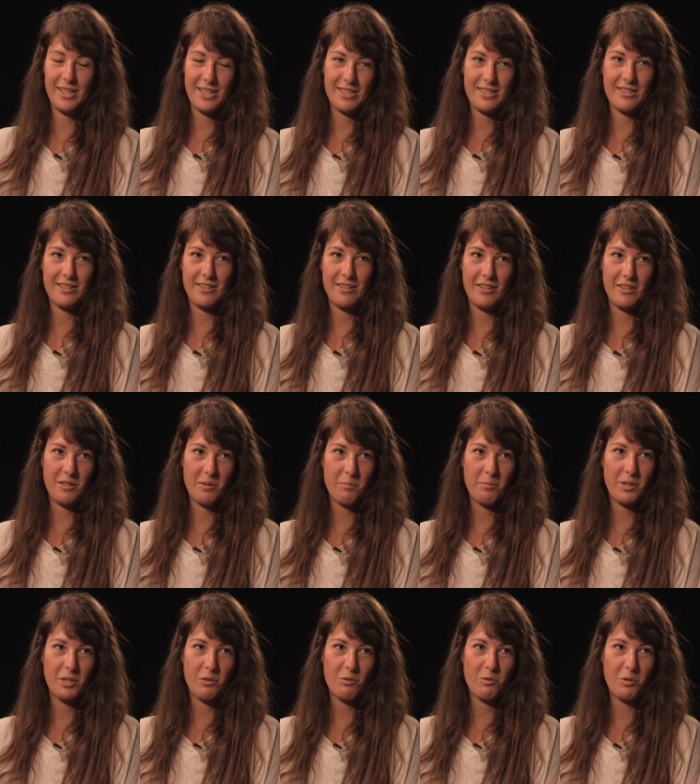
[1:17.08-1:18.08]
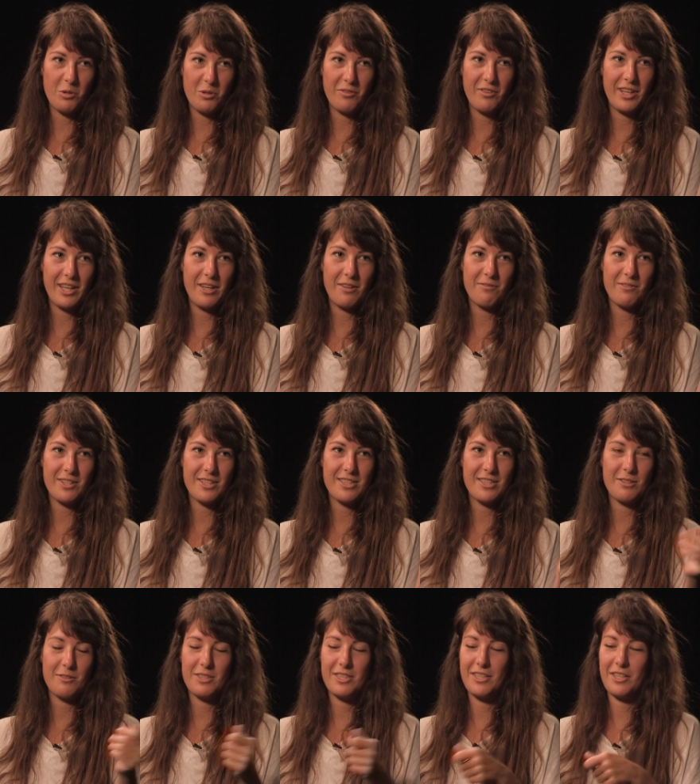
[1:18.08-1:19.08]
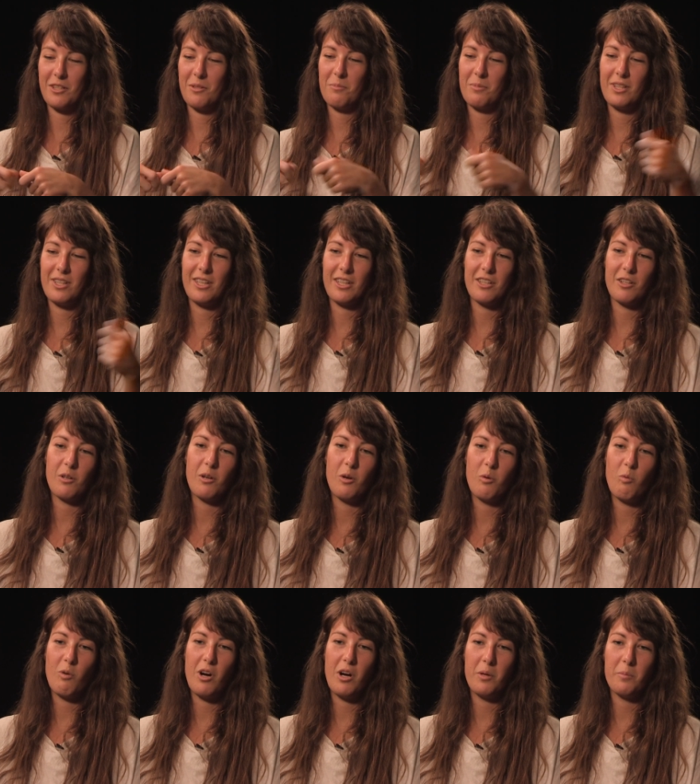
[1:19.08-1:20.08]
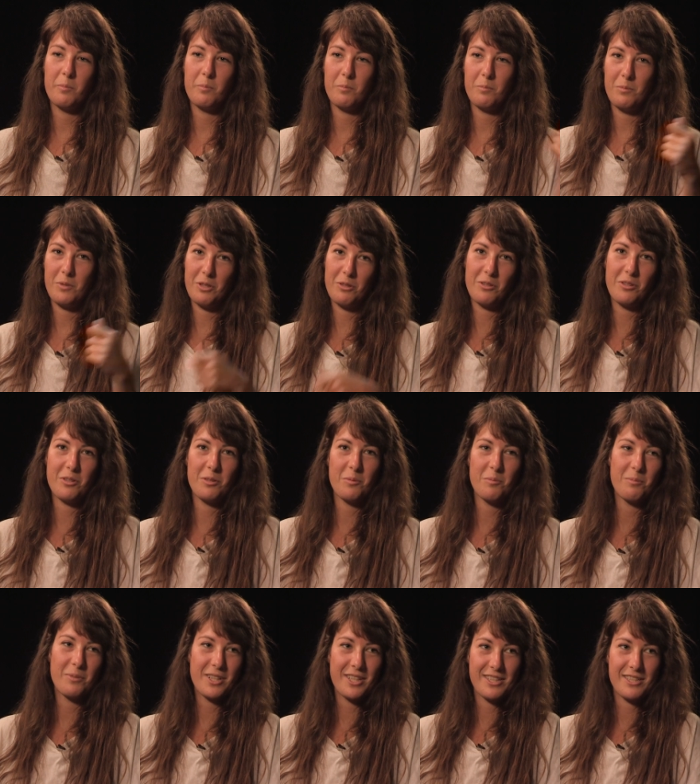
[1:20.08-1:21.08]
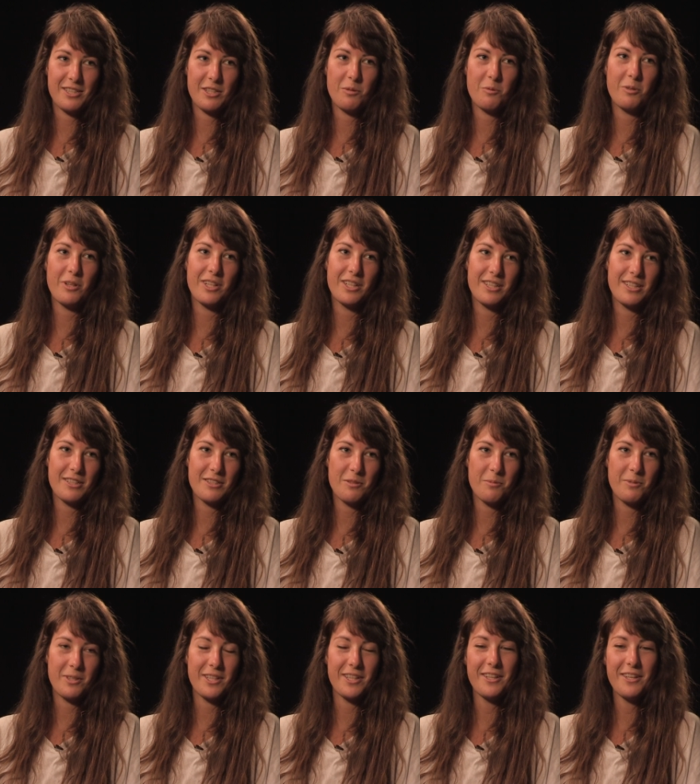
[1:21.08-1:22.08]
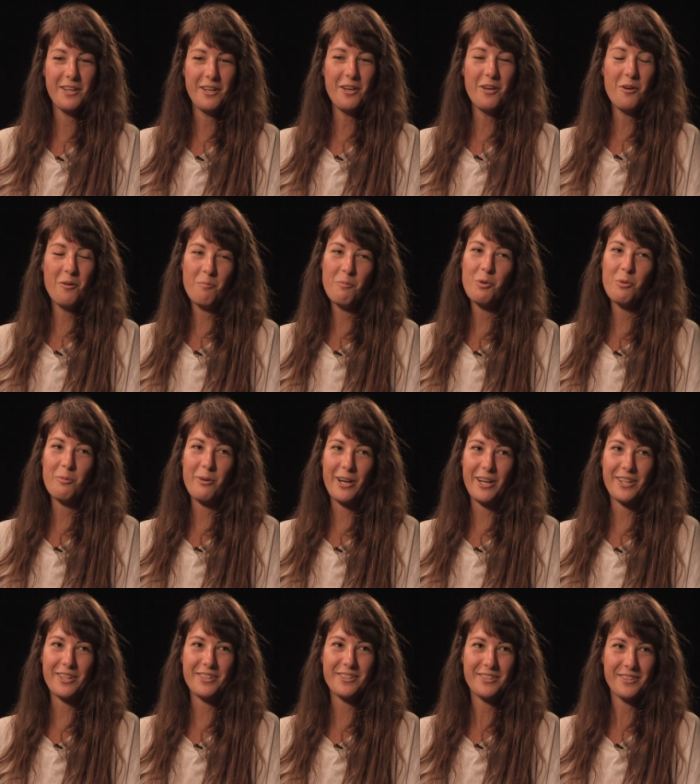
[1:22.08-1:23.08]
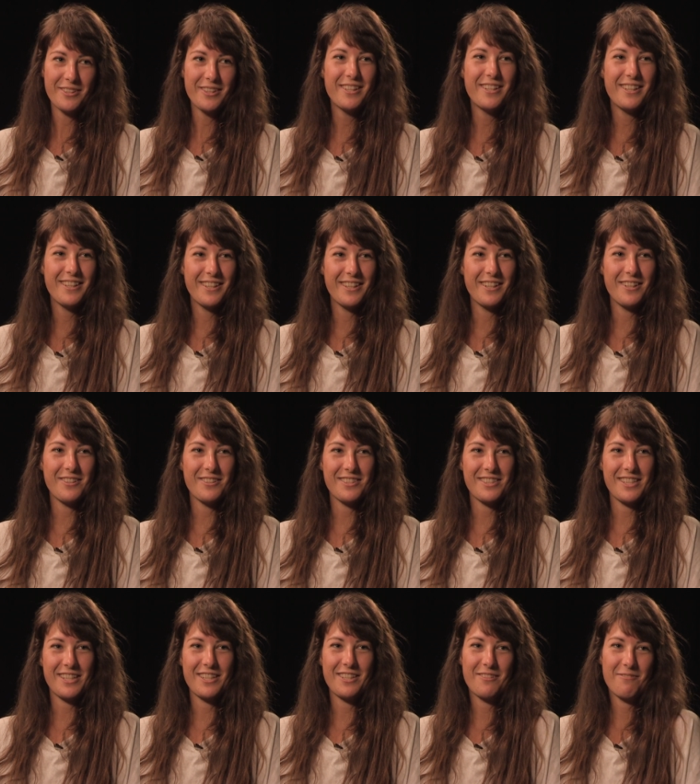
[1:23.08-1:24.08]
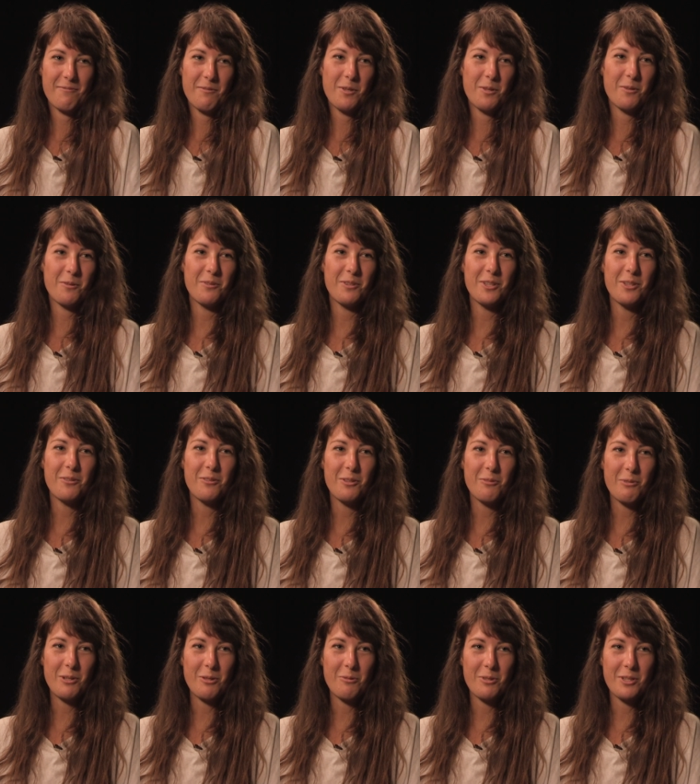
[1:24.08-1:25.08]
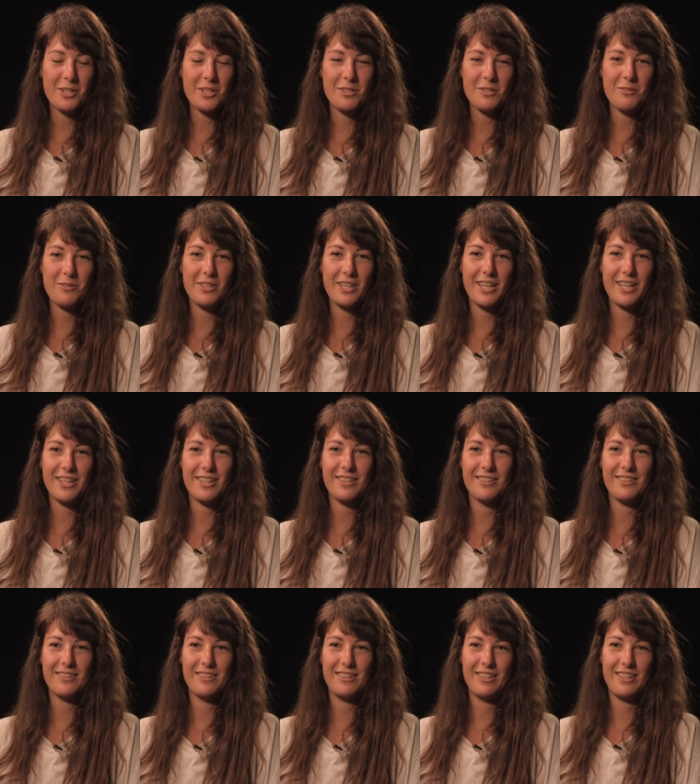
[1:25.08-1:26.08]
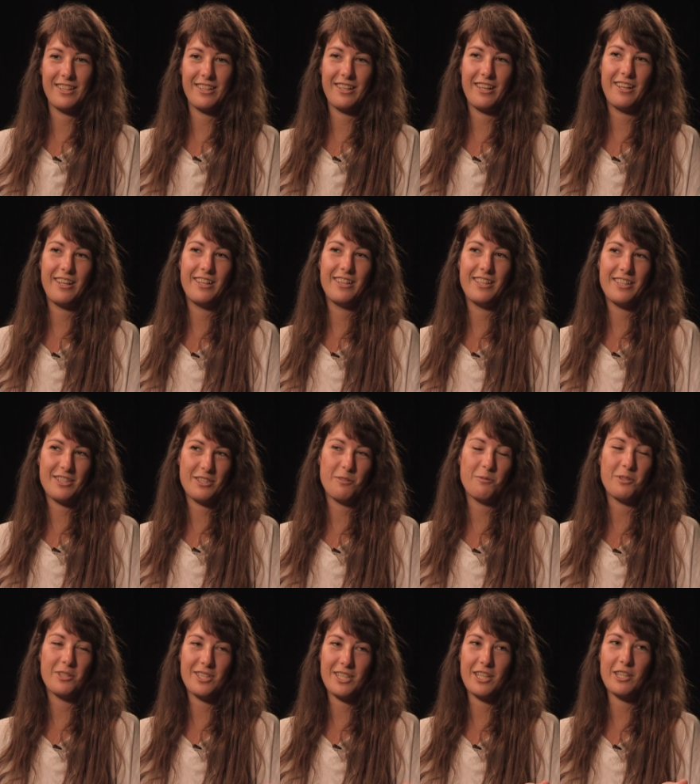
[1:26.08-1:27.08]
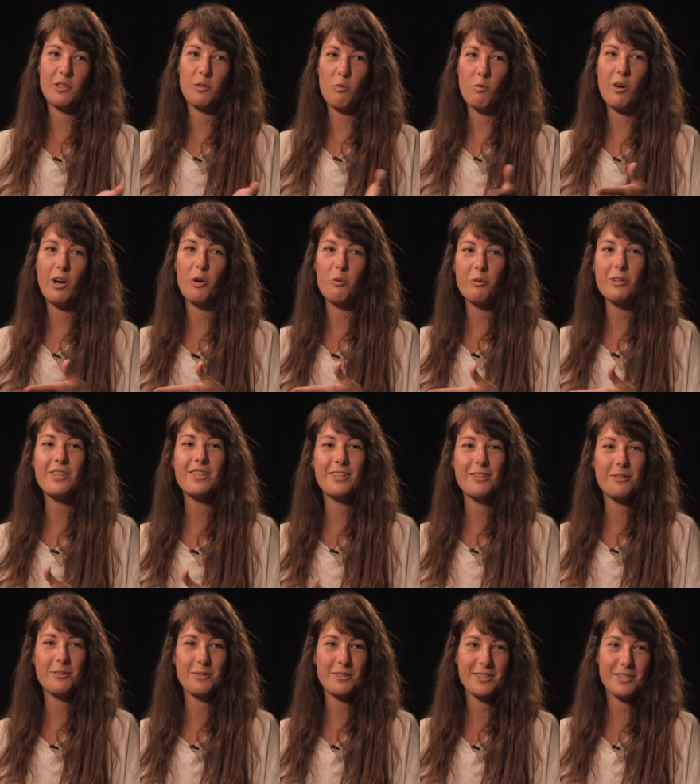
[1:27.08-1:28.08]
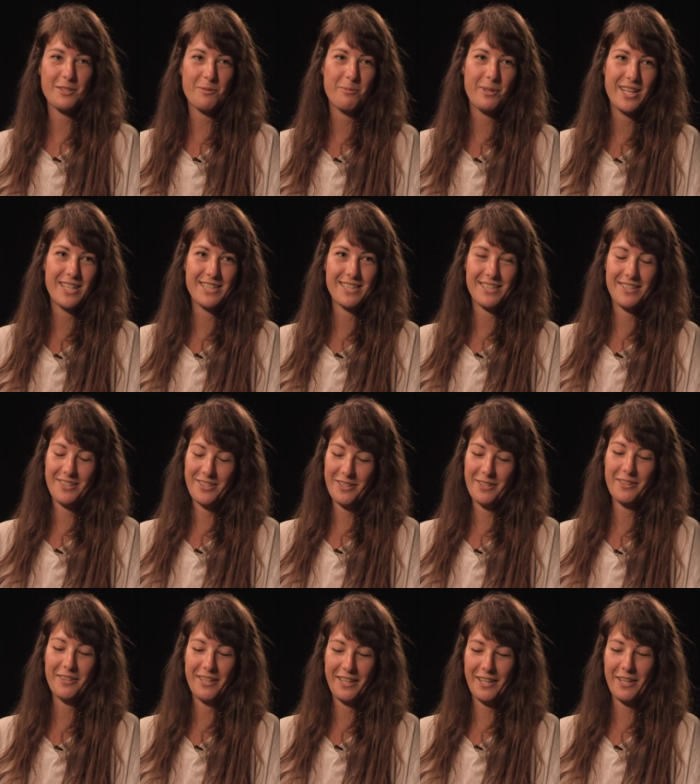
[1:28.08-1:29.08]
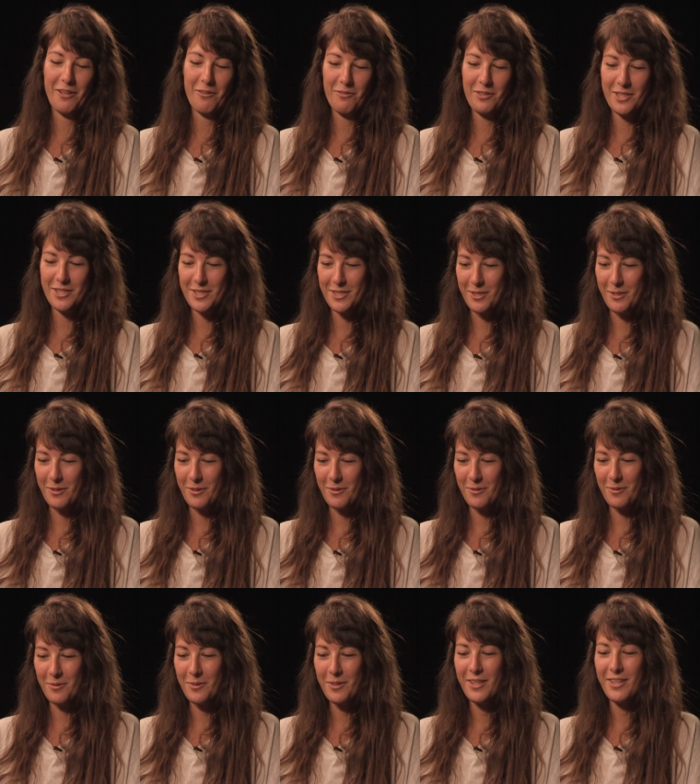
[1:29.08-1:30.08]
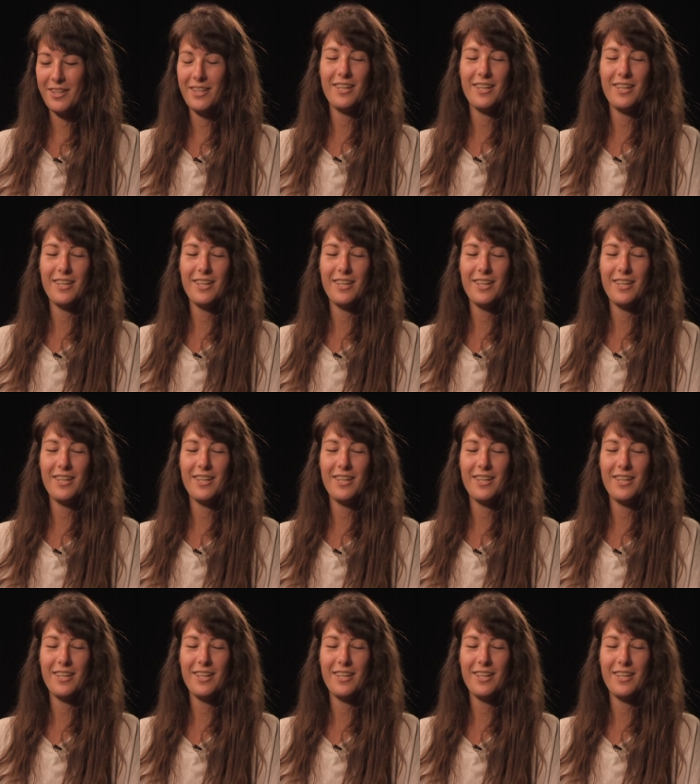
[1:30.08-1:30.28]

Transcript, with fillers: that's on a big roll of canvas. So it's going to be like a wall mural because he wanted it to be mobile. And I was like, you know, the only way we can do that, unless you want to take the wall with you, is to paint it on the canvas. So.